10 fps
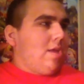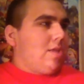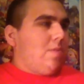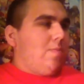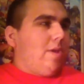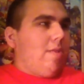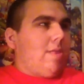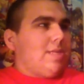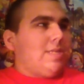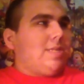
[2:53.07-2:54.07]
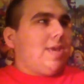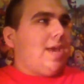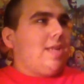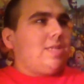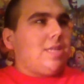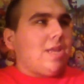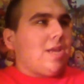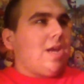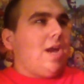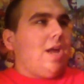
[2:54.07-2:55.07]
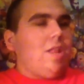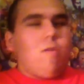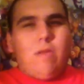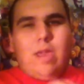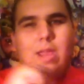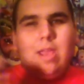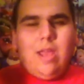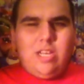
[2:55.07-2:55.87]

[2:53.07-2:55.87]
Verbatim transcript: to build the sets and the coloring,